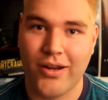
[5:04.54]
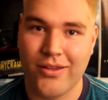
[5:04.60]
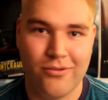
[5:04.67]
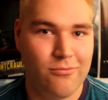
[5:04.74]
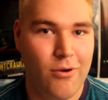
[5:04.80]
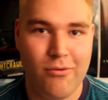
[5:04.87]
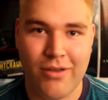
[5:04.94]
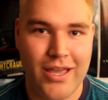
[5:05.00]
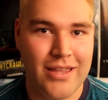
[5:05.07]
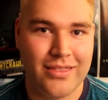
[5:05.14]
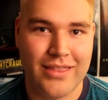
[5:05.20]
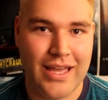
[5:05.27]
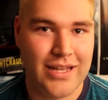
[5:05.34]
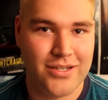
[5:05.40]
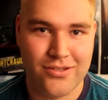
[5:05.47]
you won't get
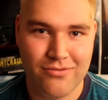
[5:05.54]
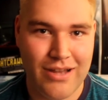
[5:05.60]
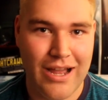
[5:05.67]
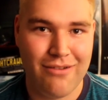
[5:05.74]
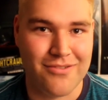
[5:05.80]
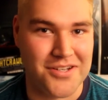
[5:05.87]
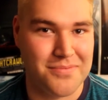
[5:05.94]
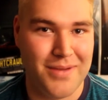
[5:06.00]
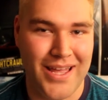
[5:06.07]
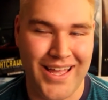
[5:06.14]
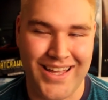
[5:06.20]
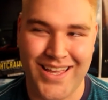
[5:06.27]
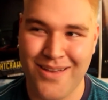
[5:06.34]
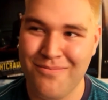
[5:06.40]
that 2 hours back.